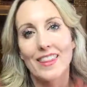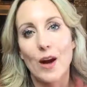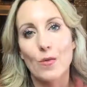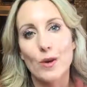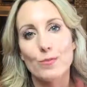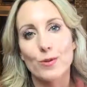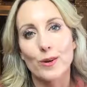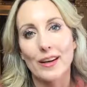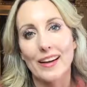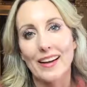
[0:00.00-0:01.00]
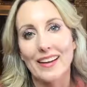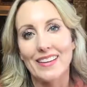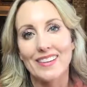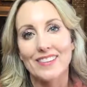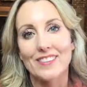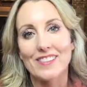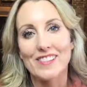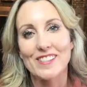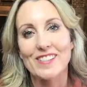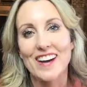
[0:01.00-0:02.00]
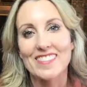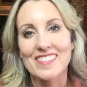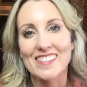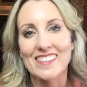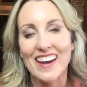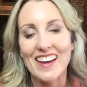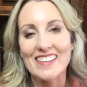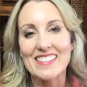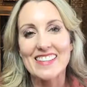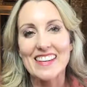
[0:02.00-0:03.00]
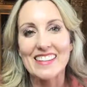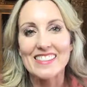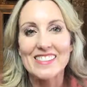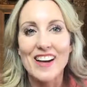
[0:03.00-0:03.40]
that we bring in for 2018.